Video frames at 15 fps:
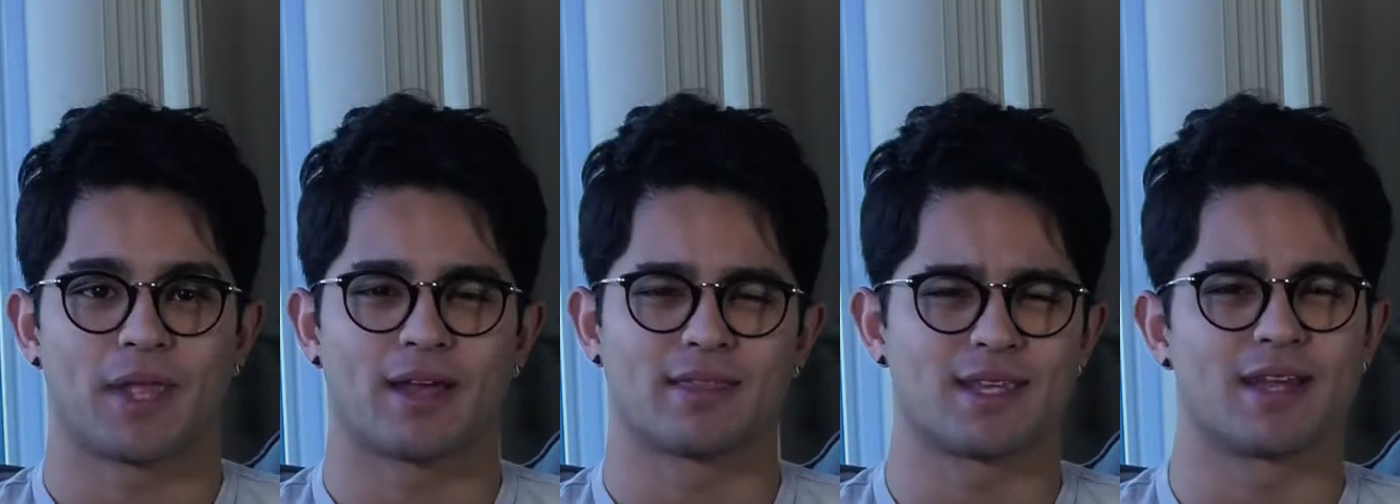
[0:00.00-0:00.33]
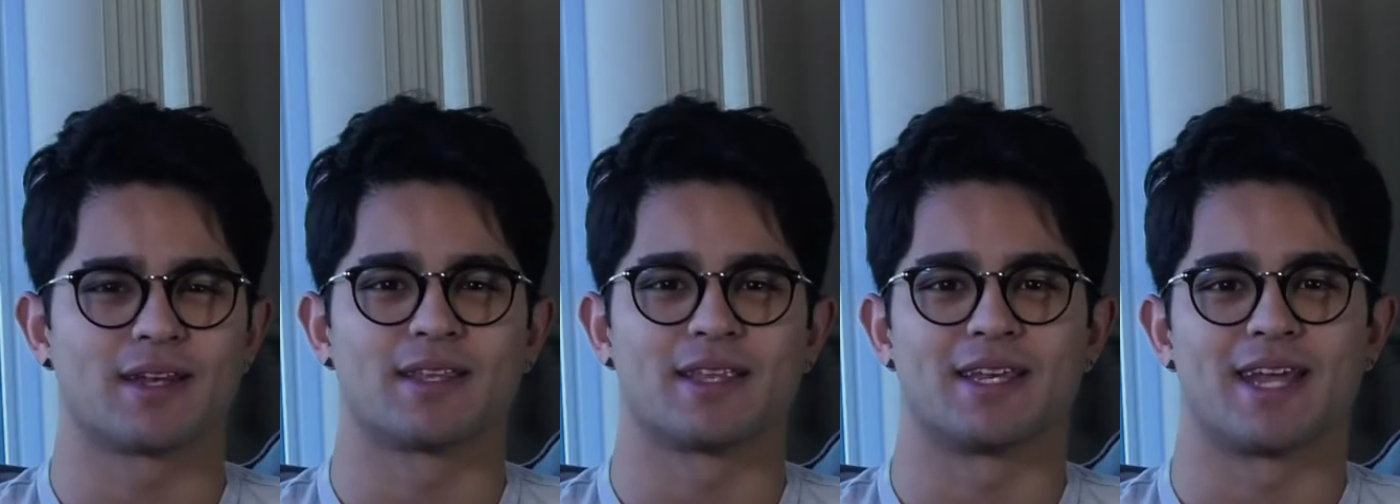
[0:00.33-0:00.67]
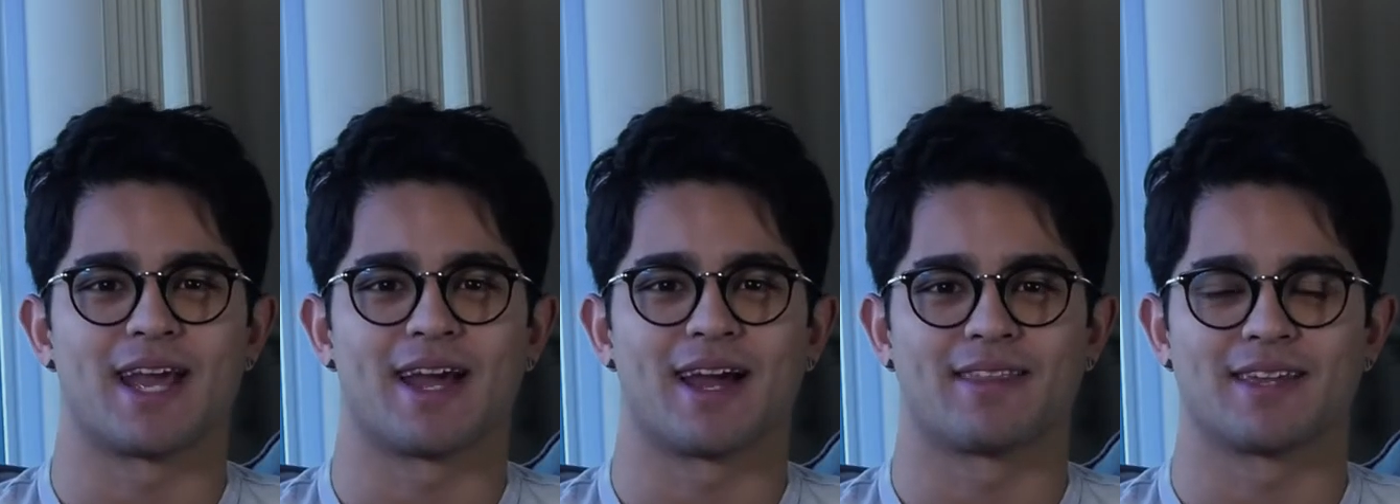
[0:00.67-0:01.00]
At the end of the
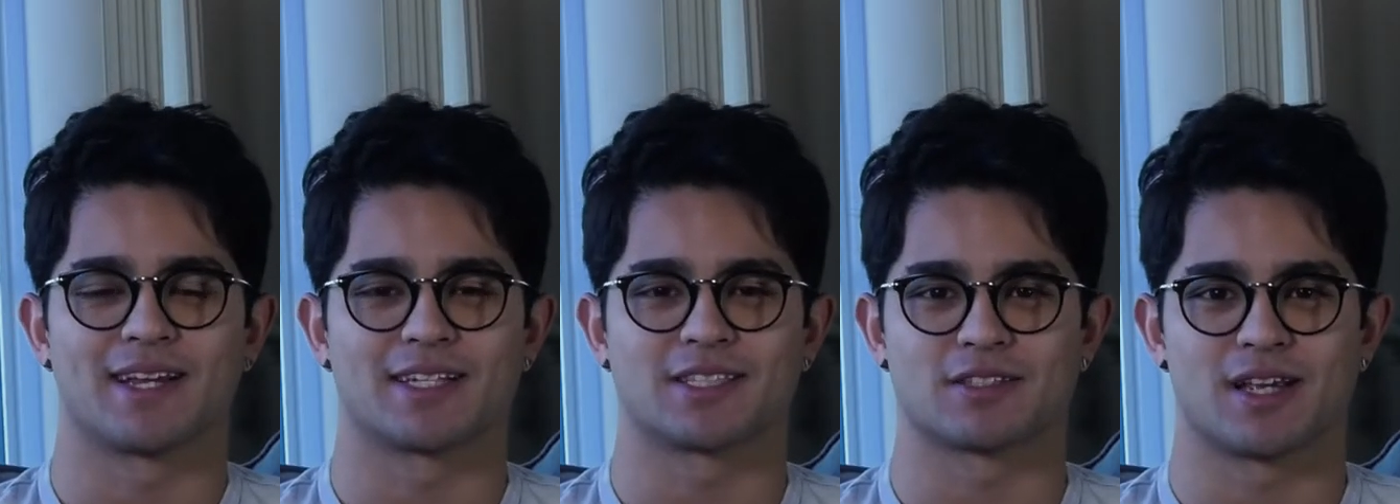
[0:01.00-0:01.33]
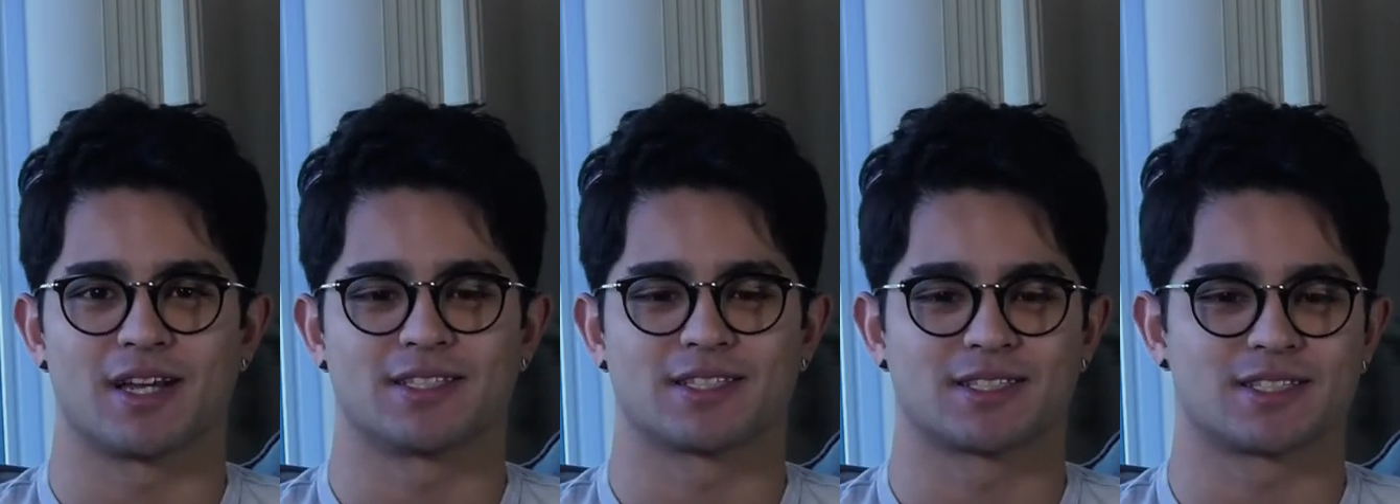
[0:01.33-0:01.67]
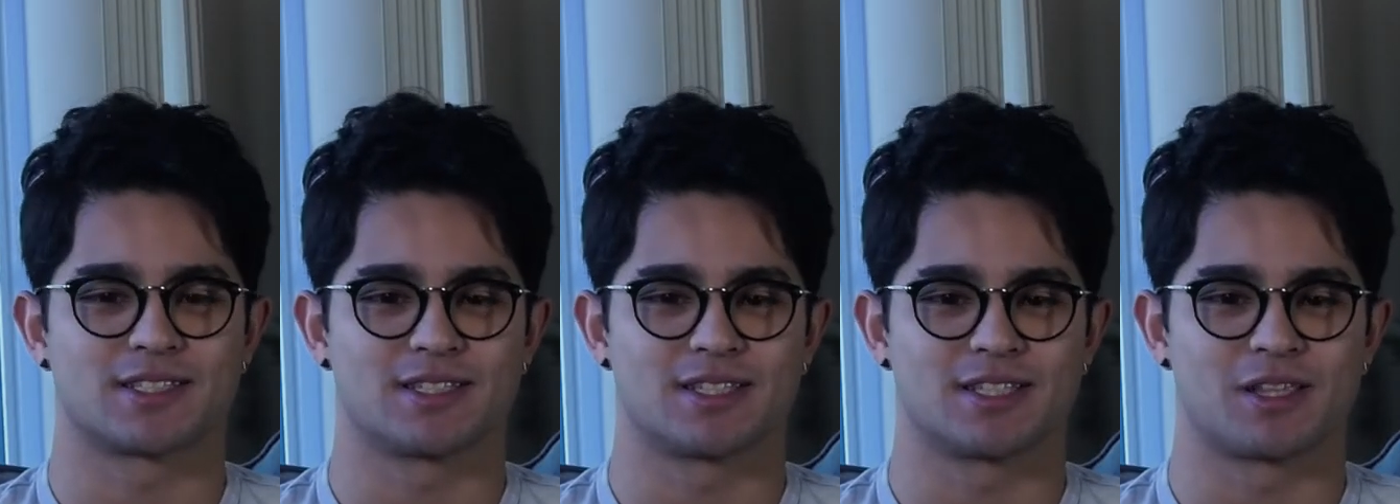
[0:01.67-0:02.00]
day, I think it's
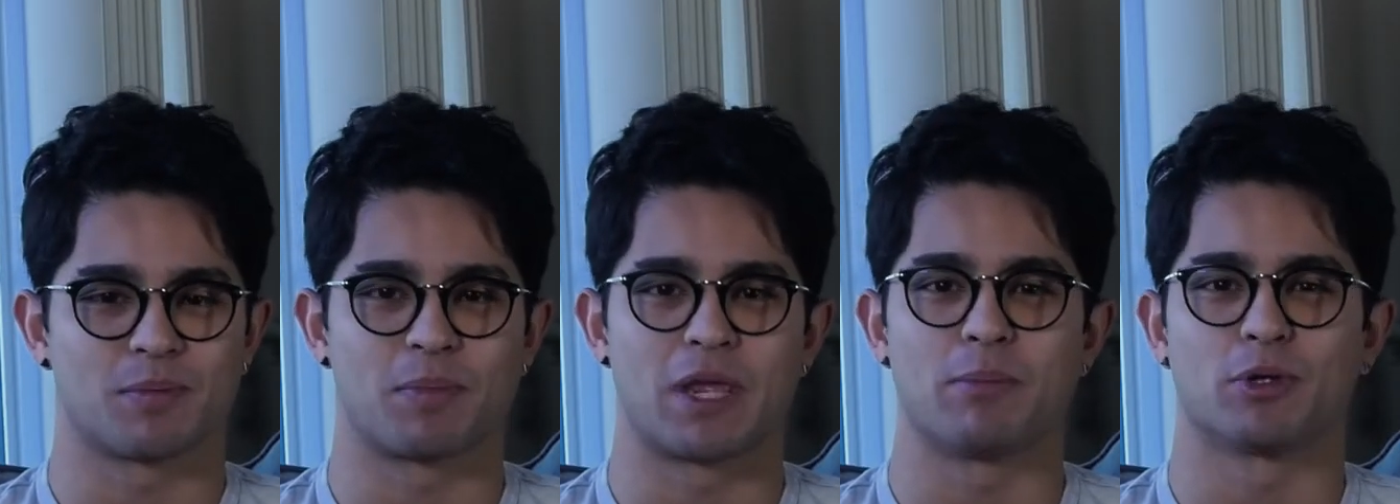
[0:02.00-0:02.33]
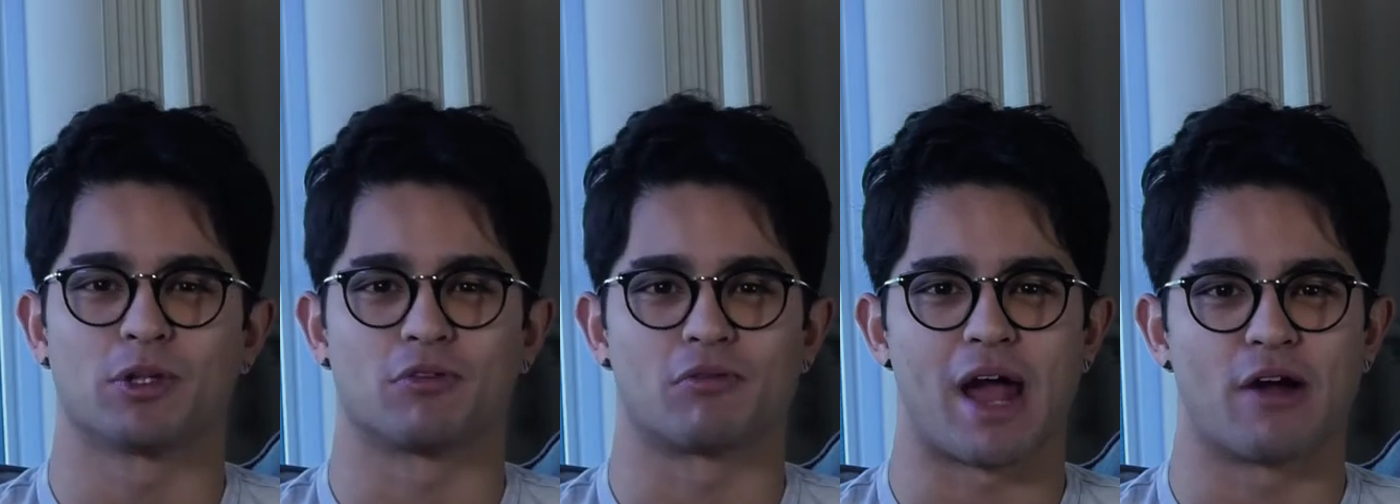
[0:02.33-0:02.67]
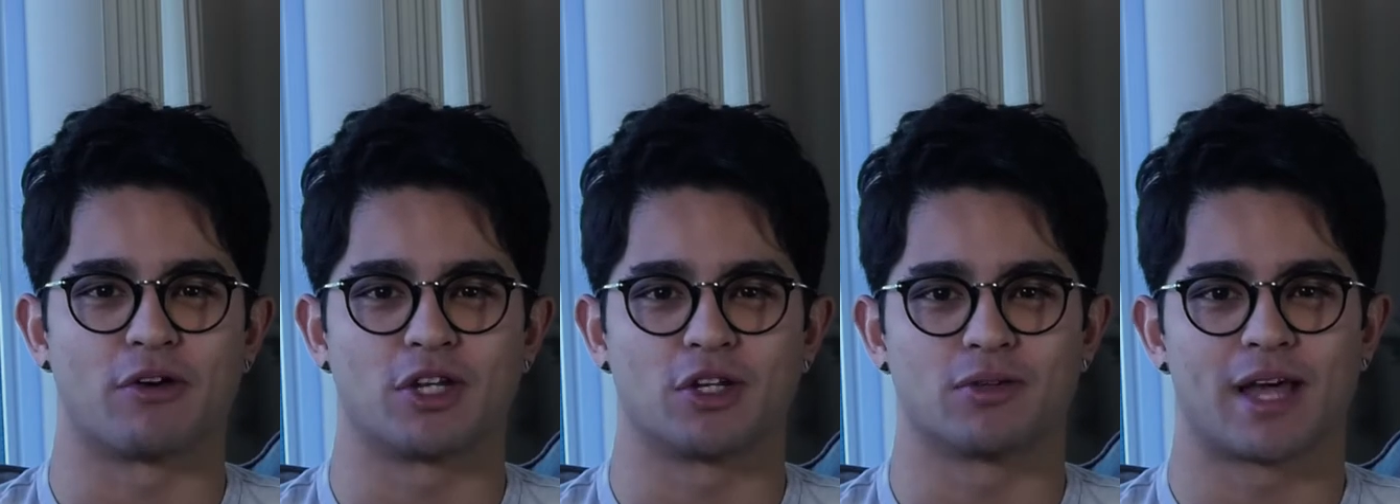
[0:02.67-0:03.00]
the people
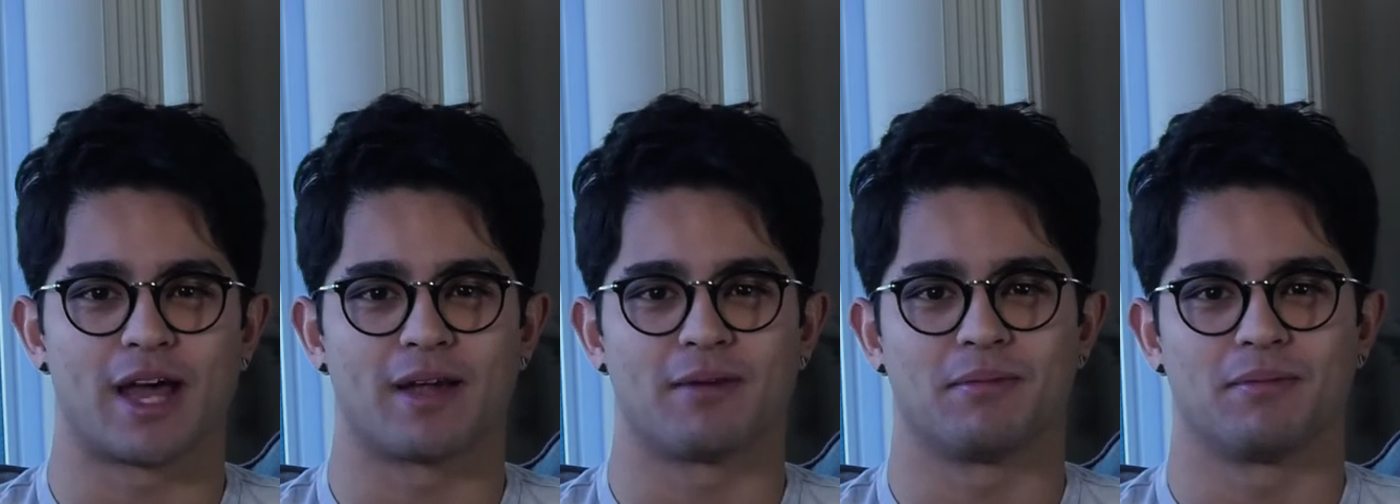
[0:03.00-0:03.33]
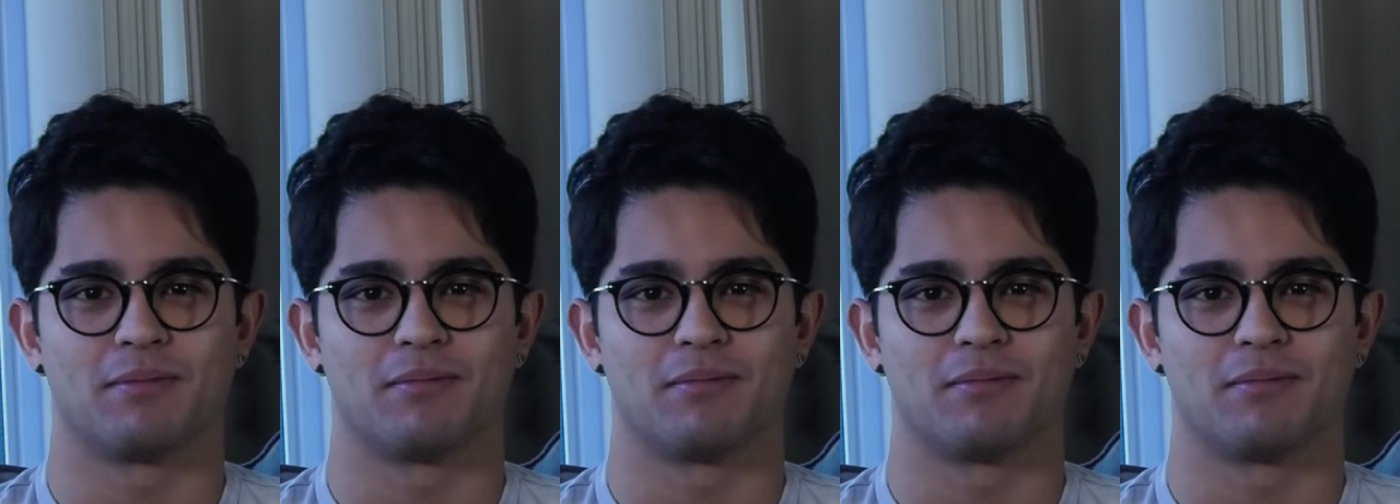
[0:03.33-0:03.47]
around you that